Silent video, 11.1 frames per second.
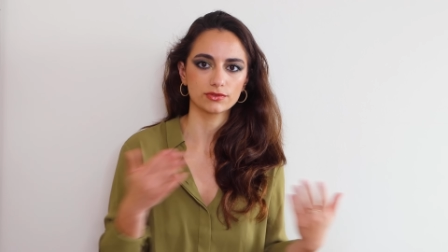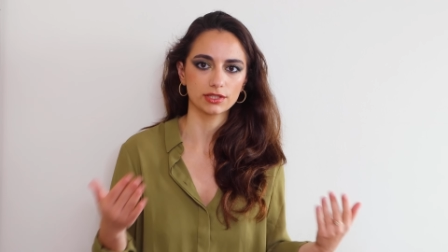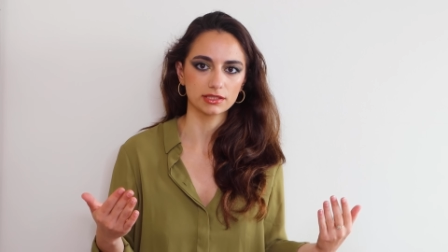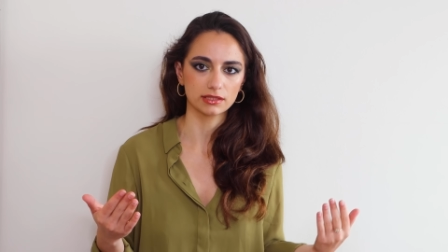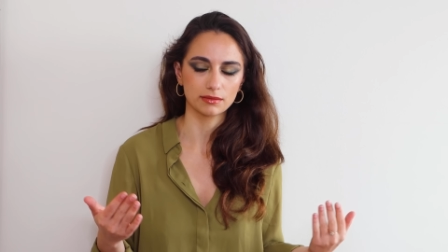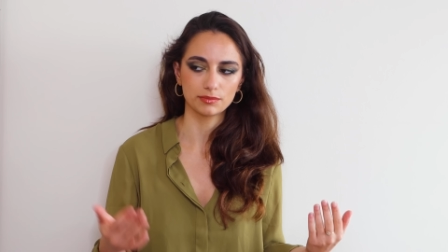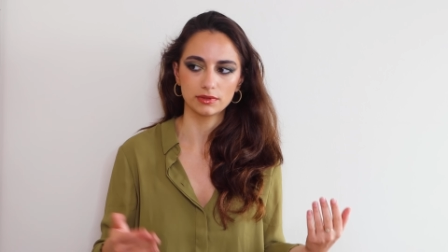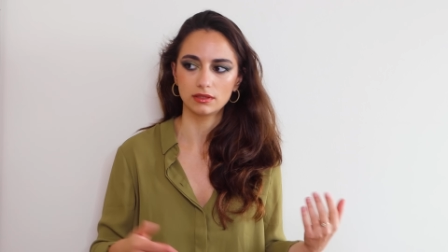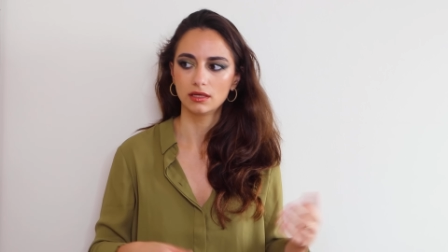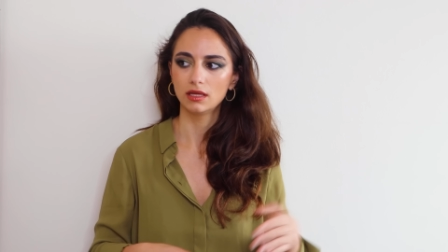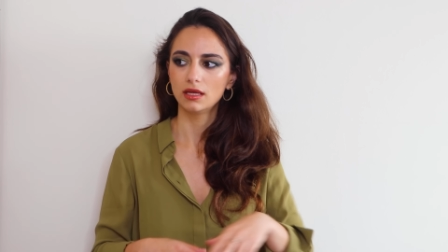For
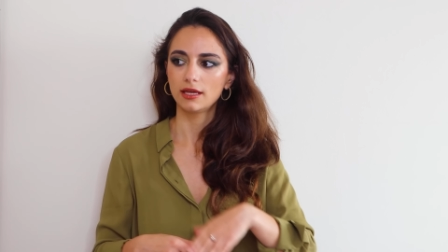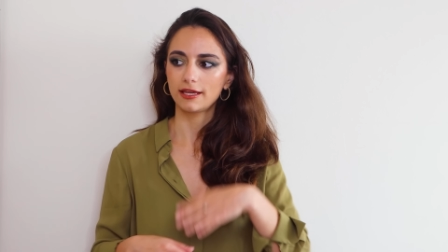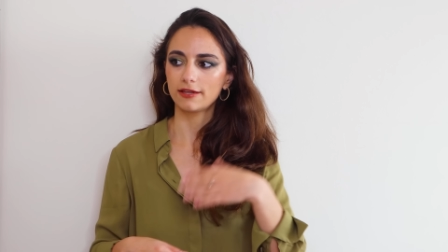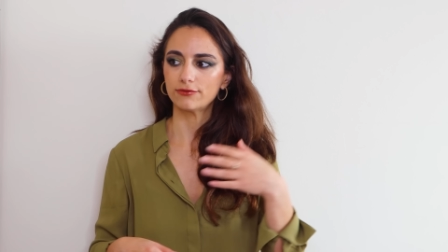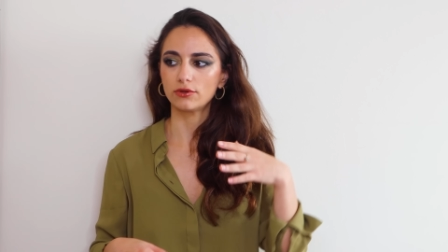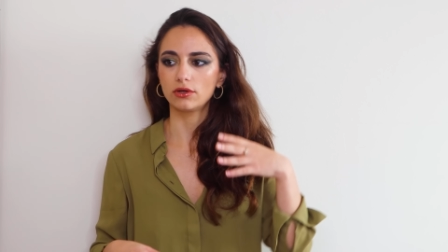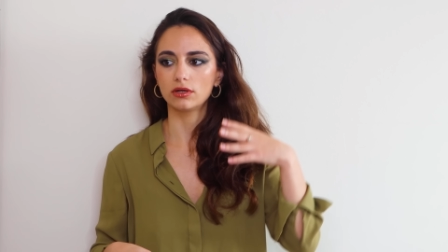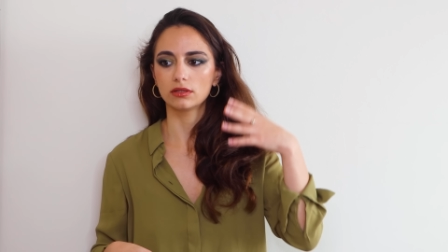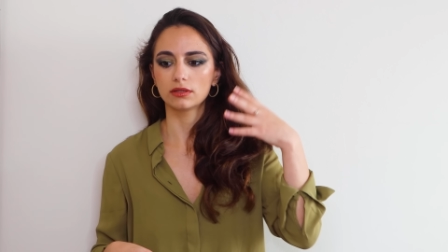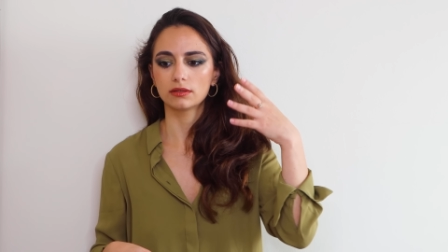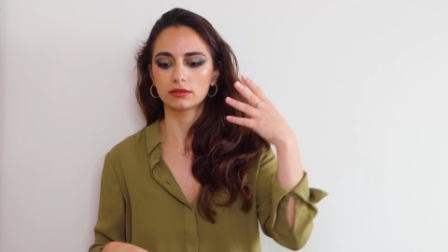example, if
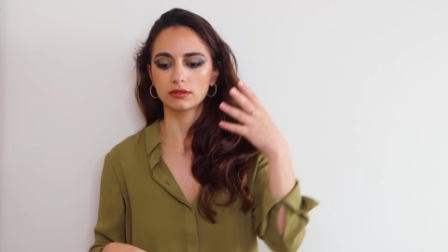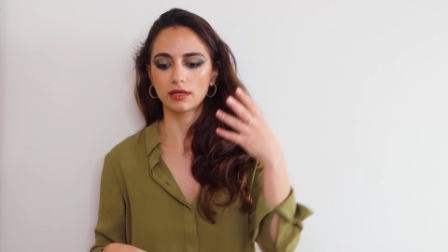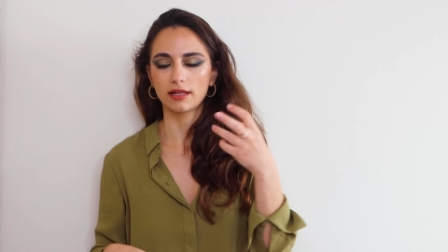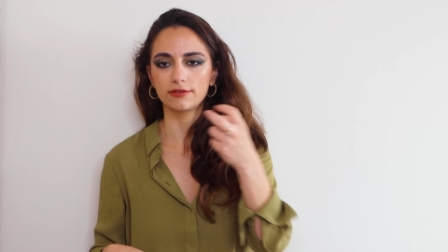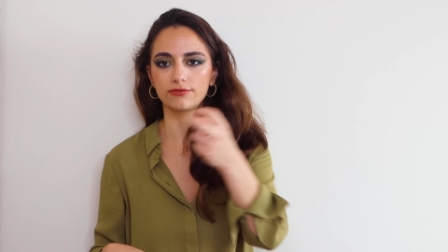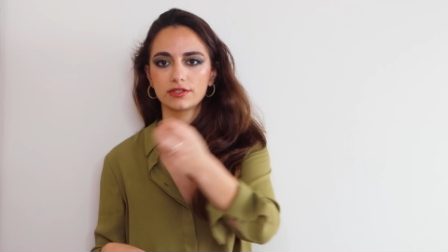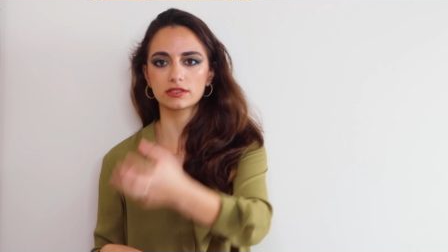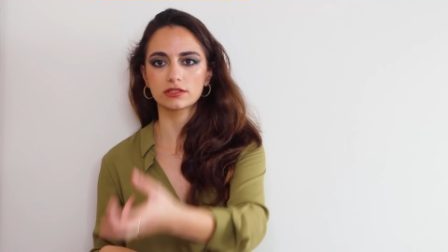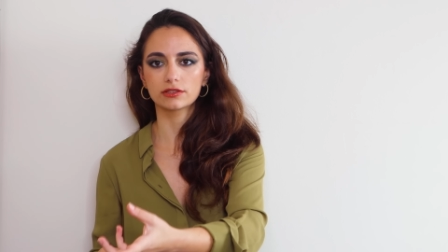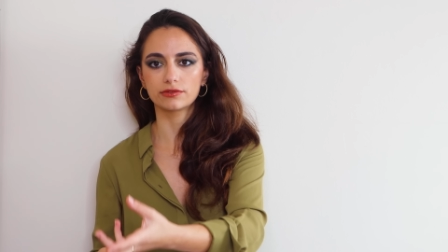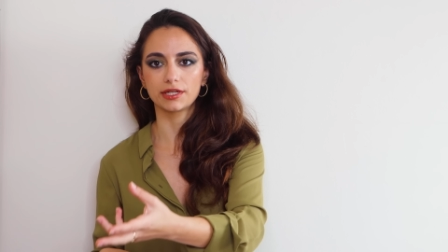all elephants
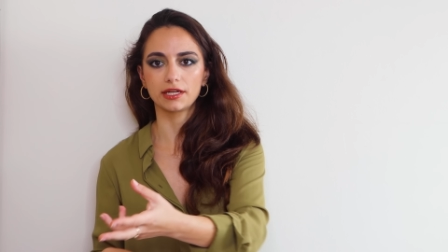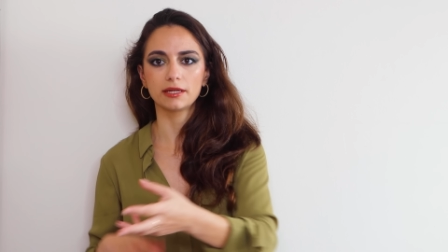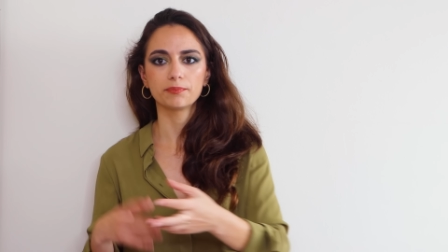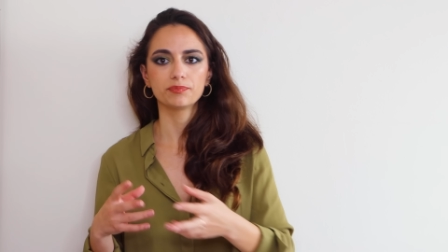are gray,